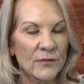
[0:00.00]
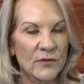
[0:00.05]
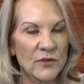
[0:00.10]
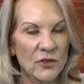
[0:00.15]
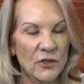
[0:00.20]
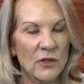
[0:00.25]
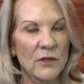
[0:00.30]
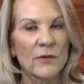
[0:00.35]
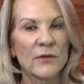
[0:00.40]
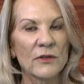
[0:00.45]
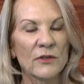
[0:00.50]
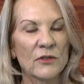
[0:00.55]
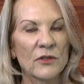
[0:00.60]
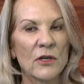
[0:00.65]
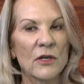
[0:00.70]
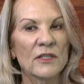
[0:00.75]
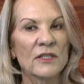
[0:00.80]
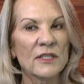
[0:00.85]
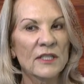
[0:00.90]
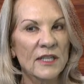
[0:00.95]
dot,
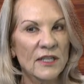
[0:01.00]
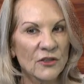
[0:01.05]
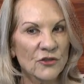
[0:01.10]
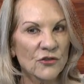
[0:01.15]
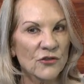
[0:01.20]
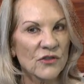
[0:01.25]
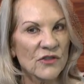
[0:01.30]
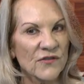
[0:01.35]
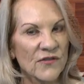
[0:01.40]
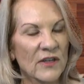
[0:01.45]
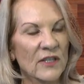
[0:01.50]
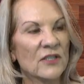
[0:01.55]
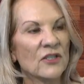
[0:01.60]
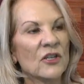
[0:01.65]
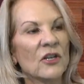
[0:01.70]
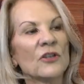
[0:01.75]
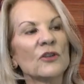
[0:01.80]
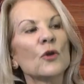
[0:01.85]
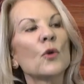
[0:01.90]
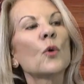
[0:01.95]
dot
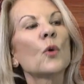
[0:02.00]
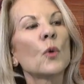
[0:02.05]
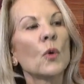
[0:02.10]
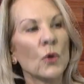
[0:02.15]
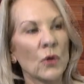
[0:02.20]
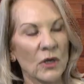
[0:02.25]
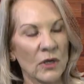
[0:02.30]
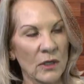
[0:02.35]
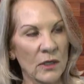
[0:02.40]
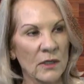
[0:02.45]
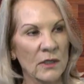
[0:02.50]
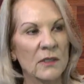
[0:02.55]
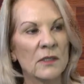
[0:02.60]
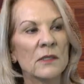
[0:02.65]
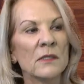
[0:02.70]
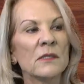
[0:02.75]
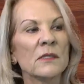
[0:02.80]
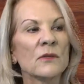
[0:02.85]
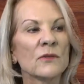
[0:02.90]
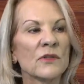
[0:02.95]
teachersfund.org.
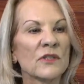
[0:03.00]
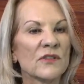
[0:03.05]
Okay. So it's